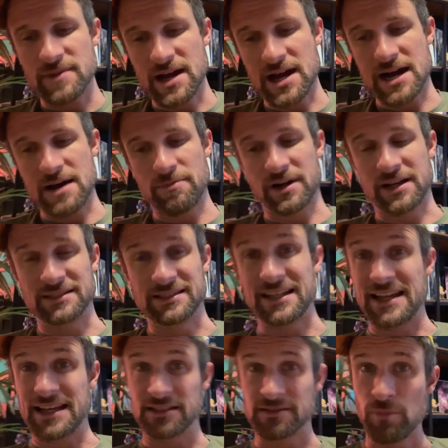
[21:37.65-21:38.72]
um, because it
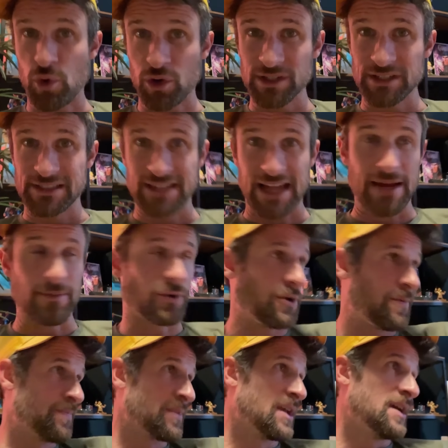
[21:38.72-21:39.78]
is more stable.